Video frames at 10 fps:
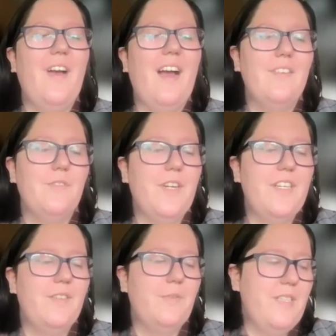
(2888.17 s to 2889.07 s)
as
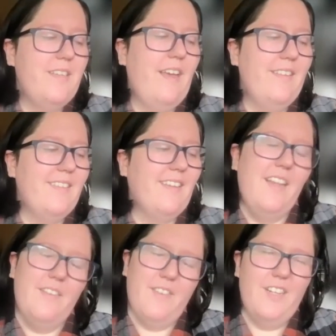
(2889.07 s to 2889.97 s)
writers, we tend to
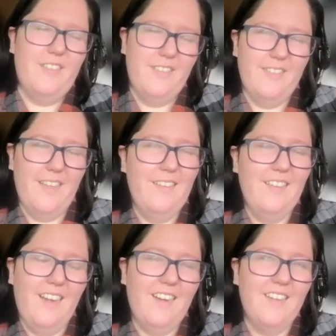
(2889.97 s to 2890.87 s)
kind of
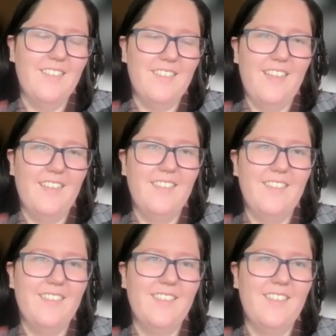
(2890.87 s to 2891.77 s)
undersell our
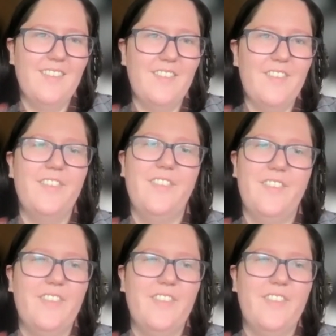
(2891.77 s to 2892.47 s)
successes because you're